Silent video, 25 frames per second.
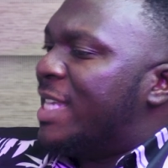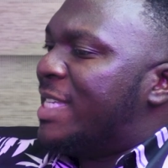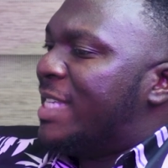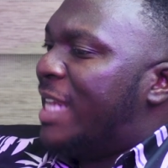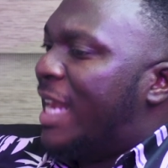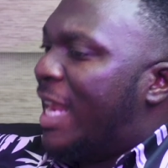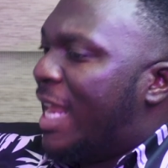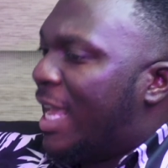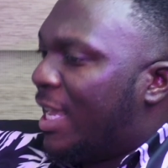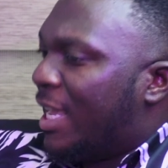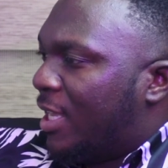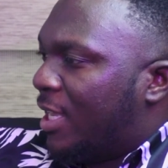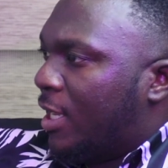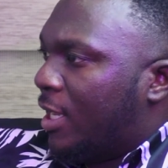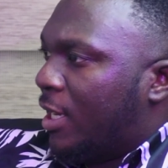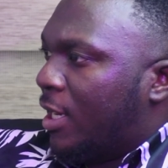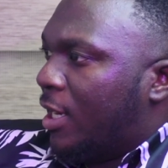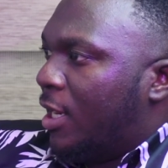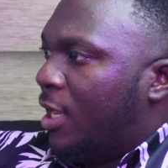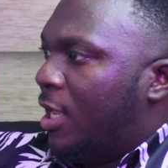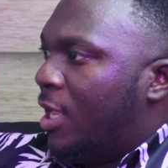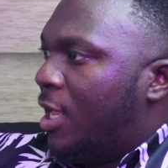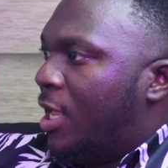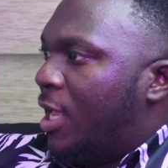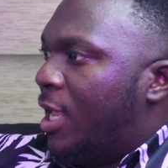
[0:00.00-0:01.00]
is lacking
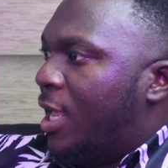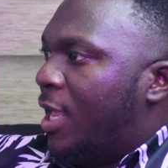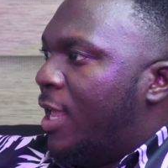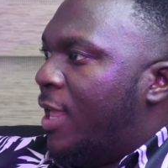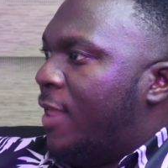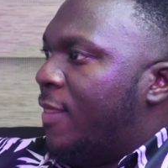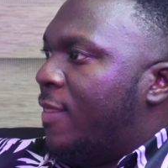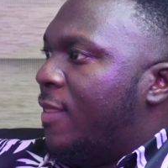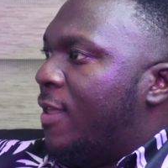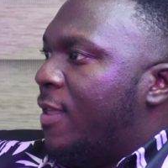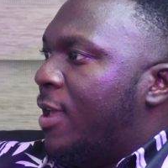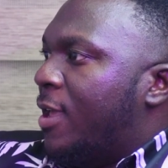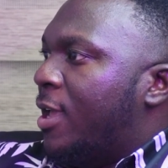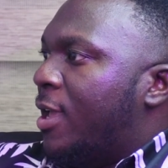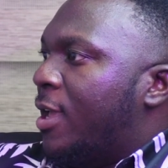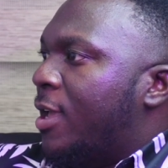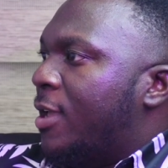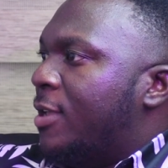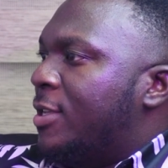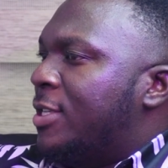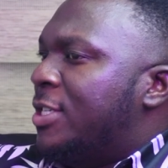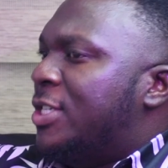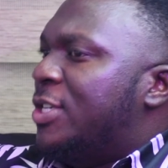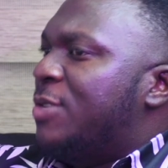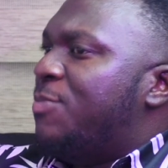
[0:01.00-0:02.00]
in
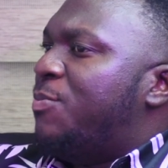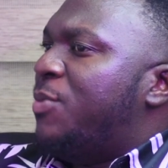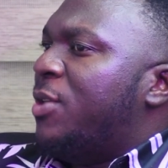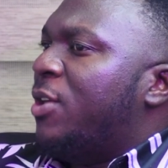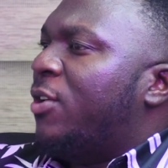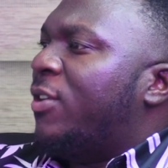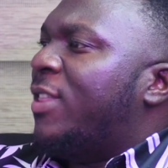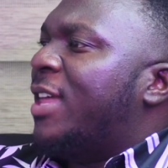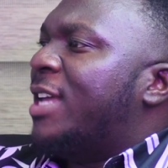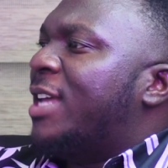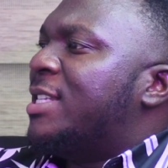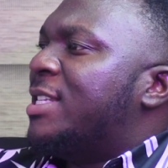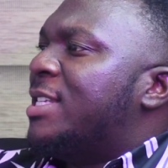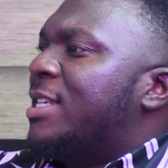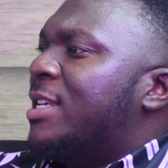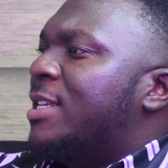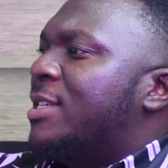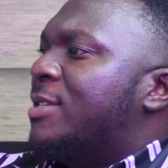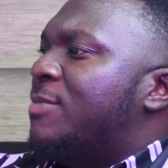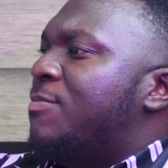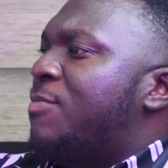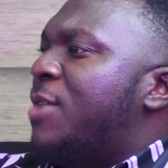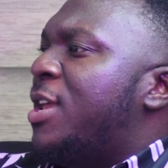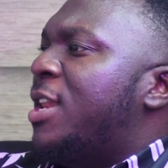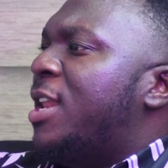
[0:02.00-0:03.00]
the GPL that
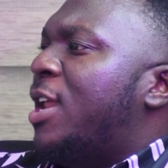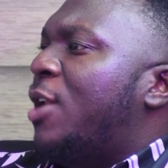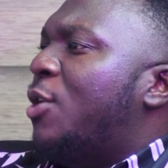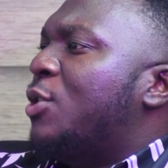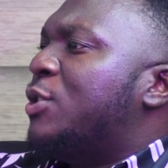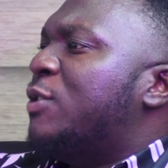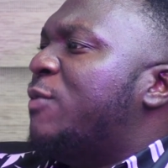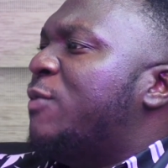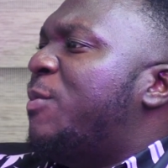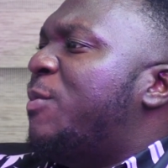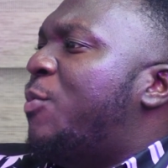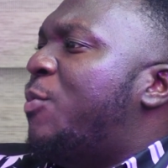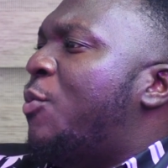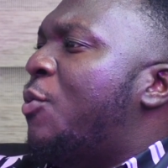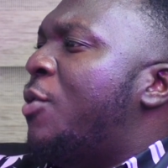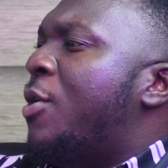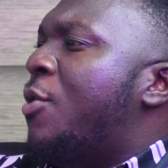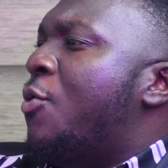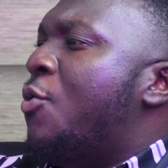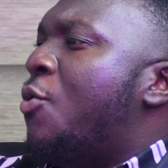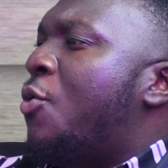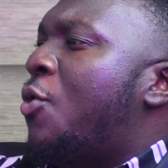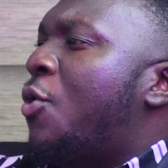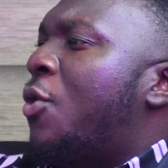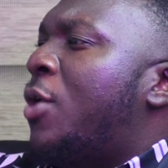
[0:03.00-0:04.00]
has made a lot of people
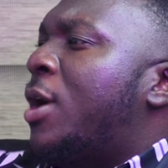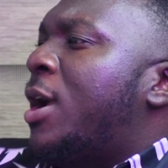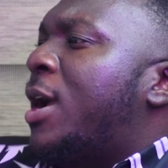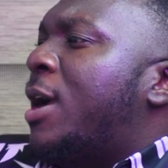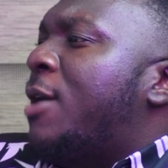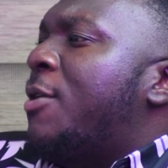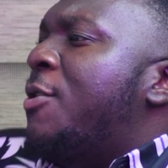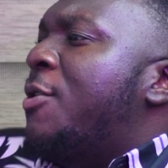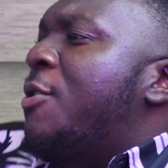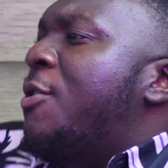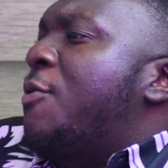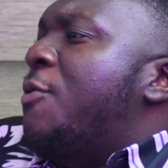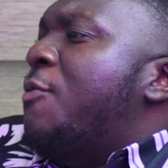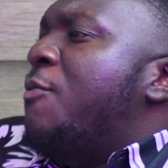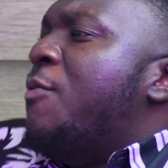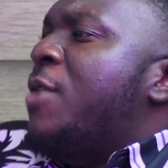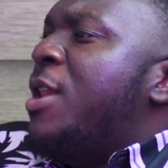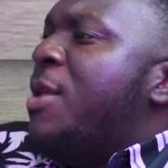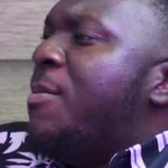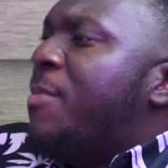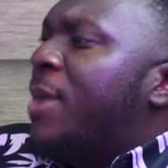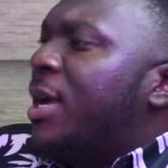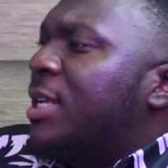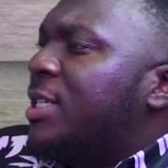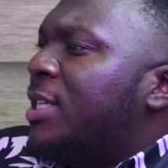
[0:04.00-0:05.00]
no longer
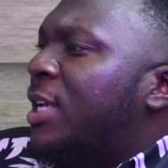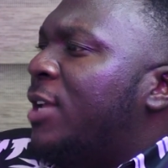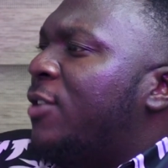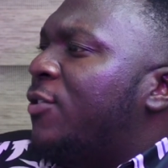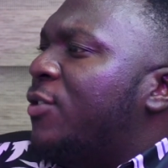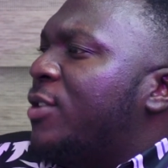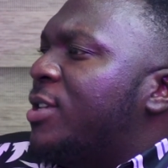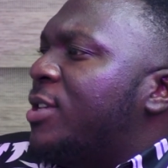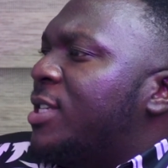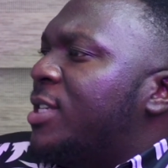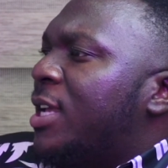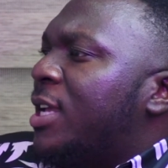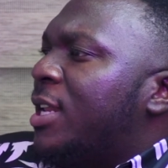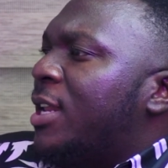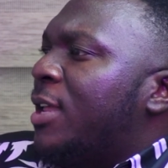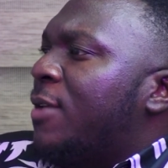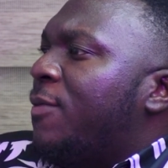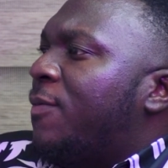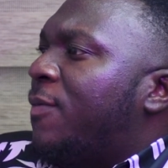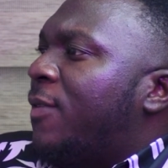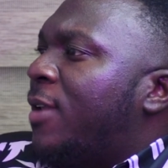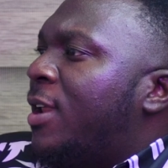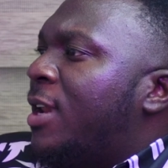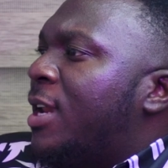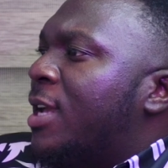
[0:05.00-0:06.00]
really much interested
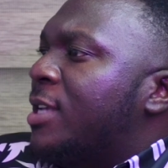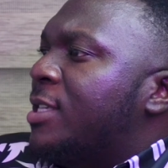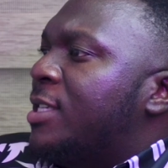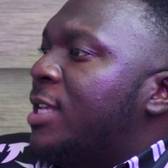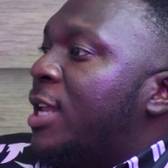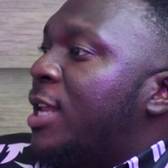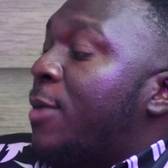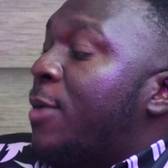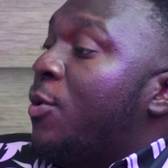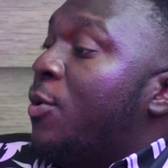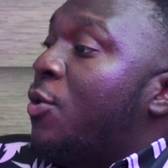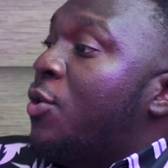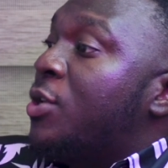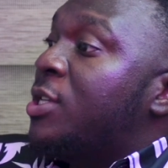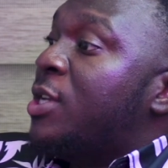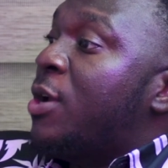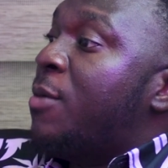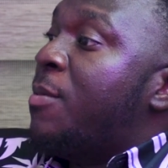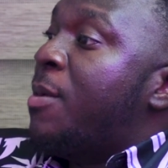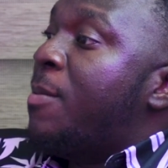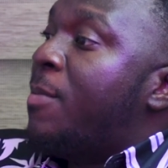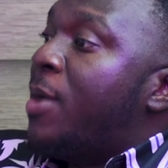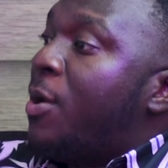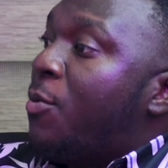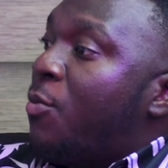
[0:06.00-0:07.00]
in filling our stadia? Because I
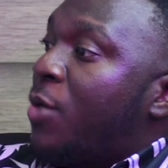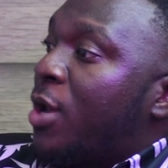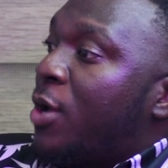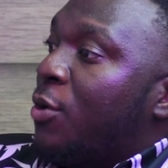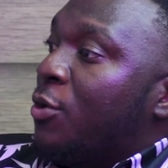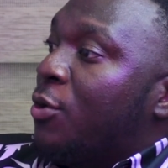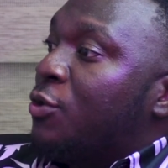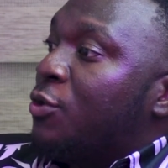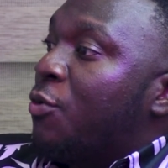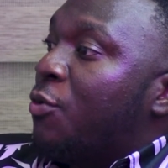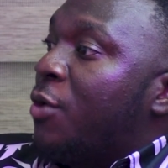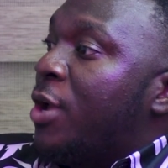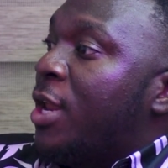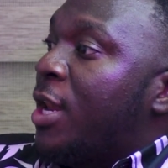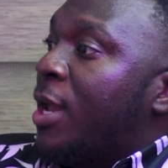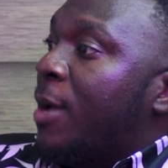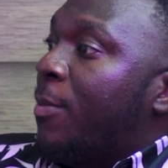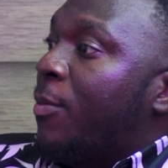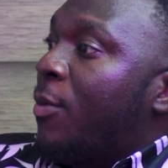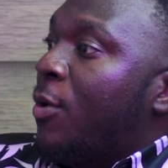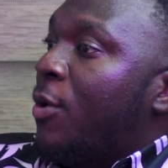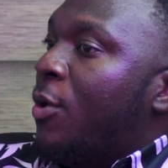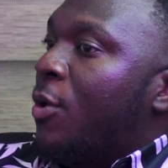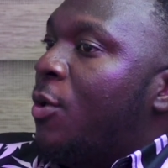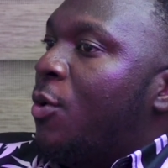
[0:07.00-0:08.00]
remember when I was growing
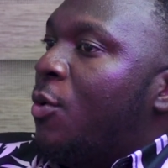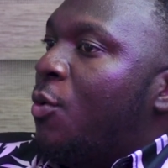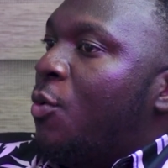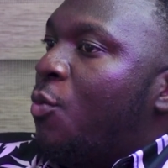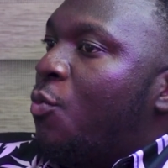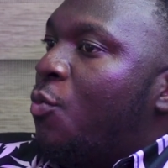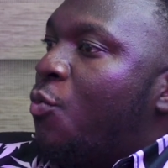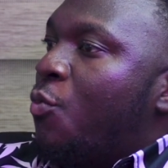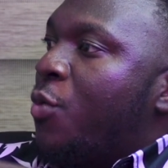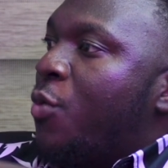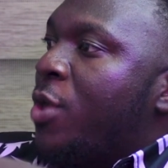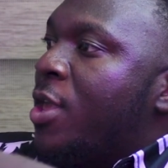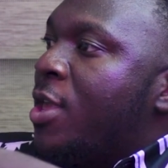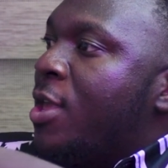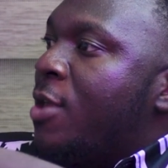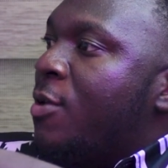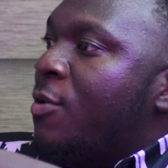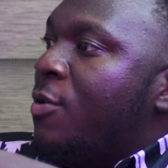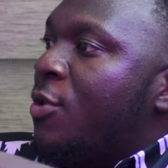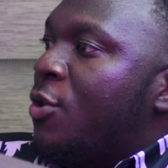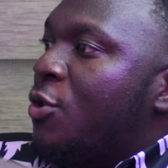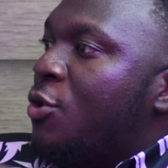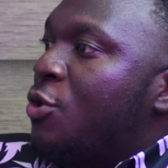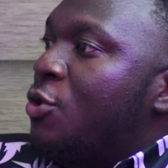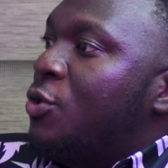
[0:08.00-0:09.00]
up,
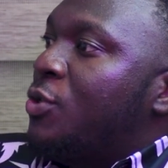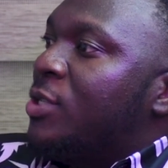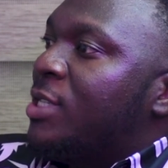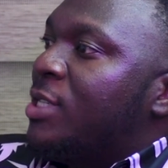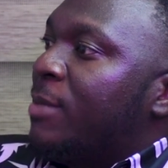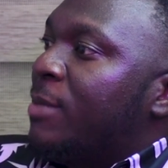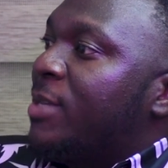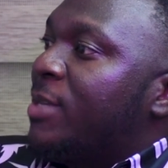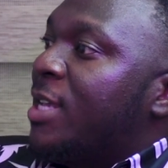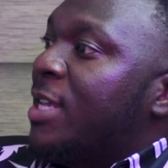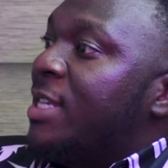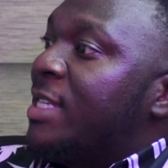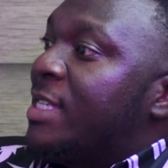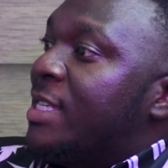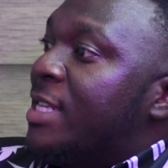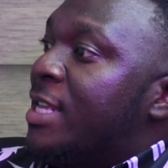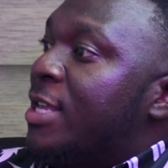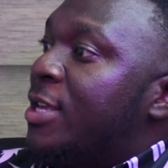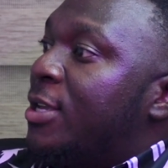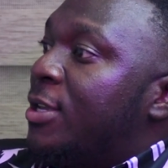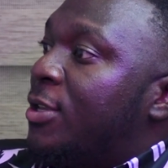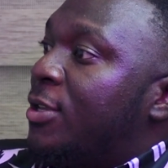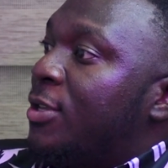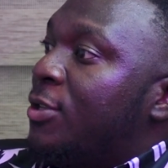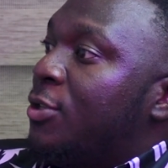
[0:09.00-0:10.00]
we used to sometimes
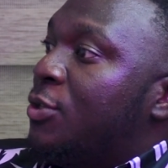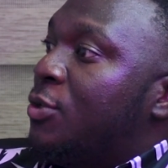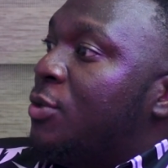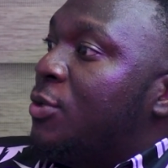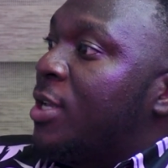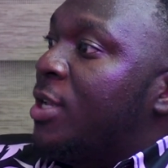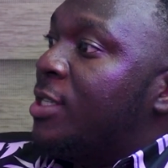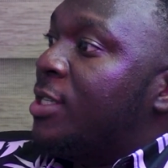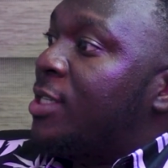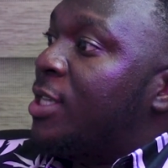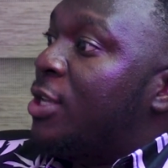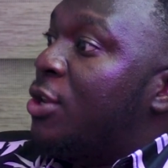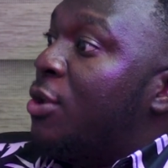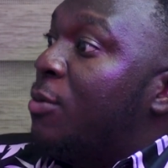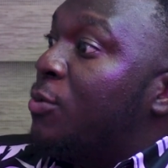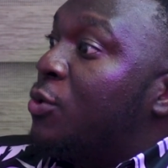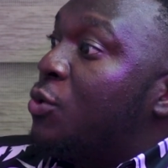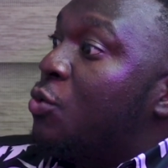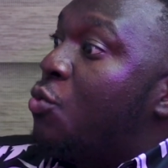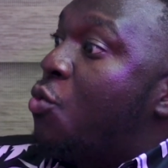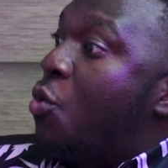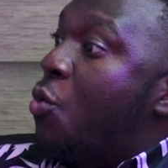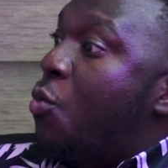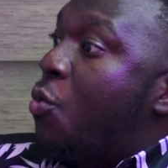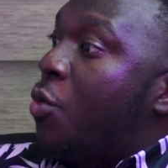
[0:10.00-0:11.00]
sneak to the stadium
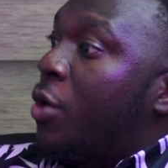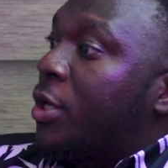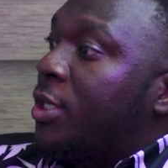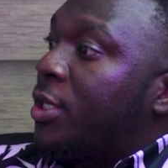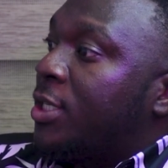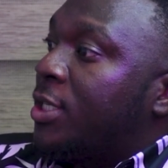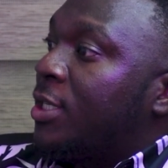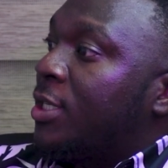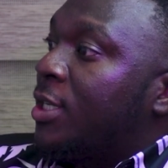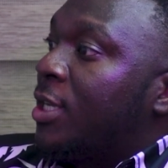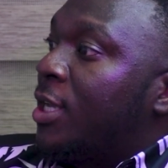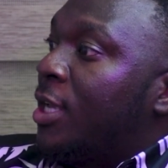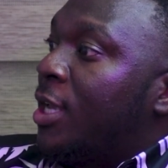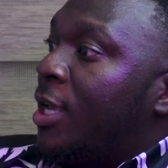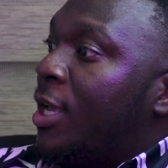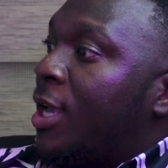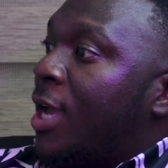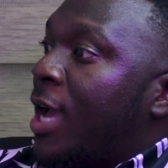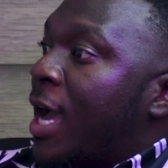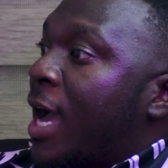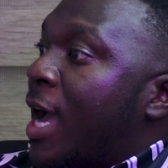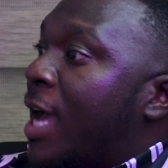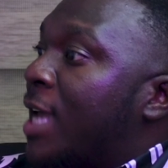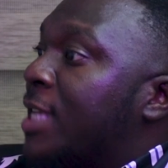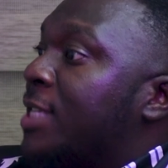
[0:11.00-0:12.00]
to go watch
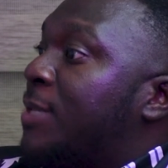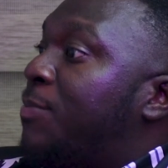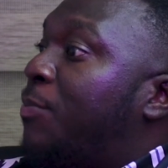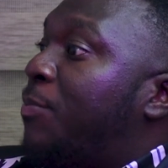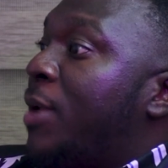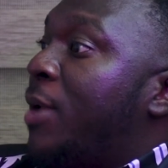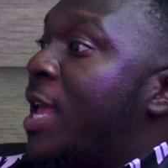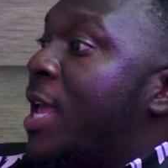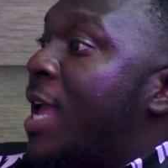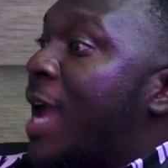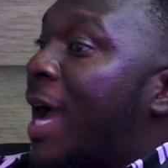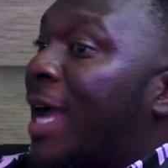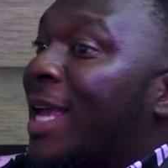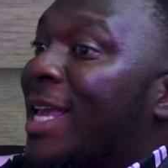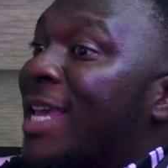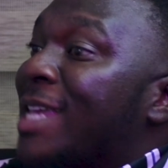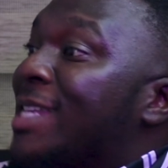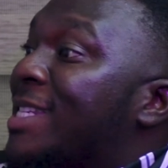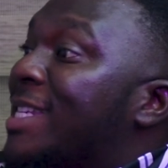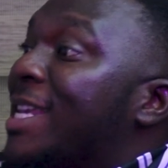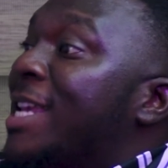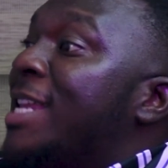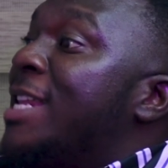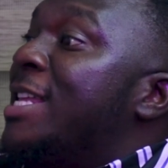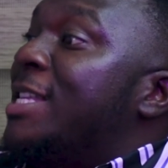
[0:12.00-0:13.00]
Hearts play
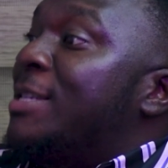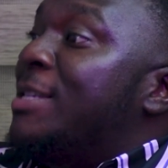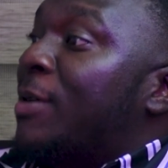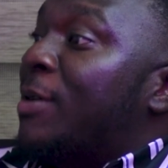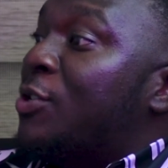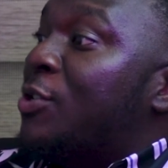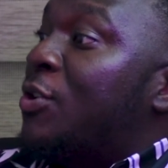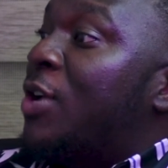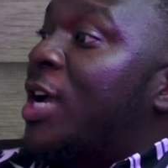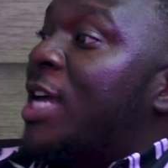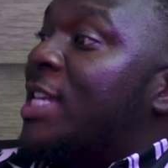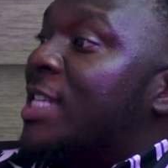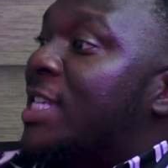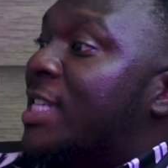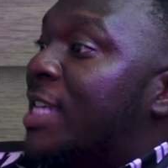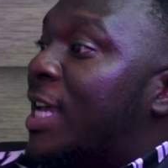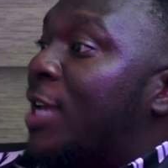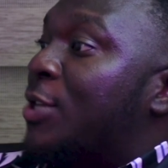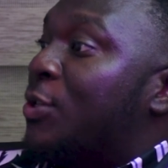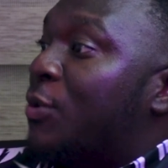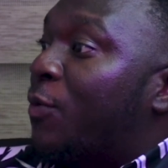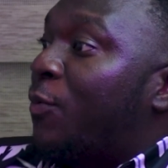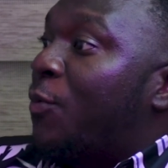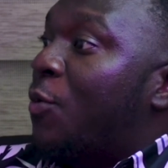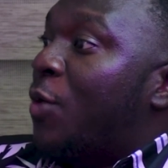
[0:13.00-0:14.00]
against any team, as long as it's
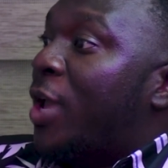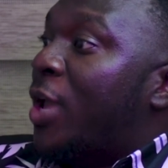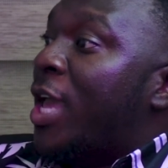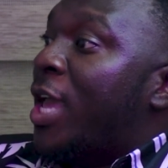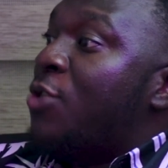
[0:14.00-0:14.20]
Hearts of Oak.